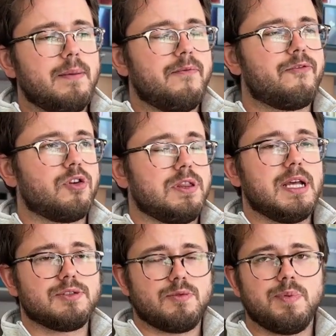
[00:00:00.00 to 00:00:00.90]

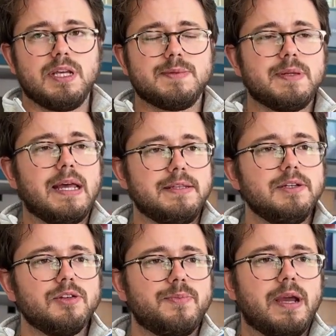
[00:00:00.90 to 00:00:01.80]
Fertilizer replacement at
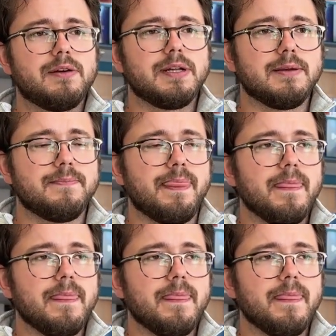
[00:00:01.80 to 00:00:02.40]
yield parity.